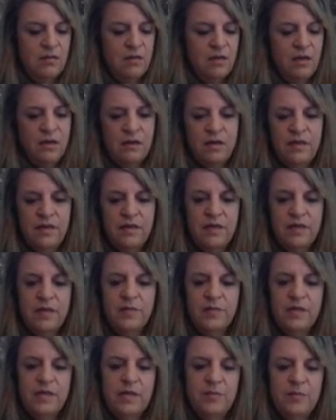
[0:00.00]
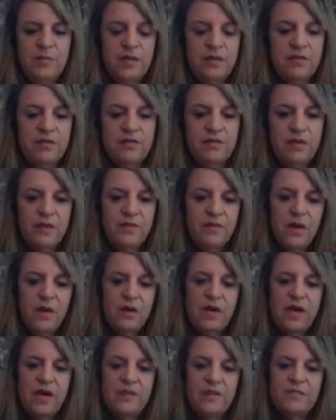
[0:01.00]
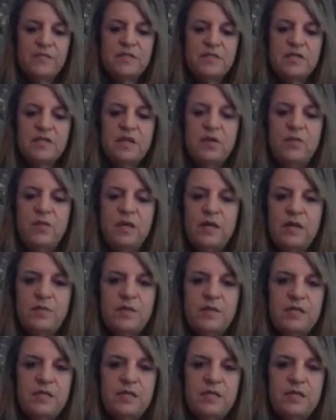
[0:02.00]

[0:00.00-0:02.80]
Well, I think I'm going to keep it at 3. Okay, so what I'm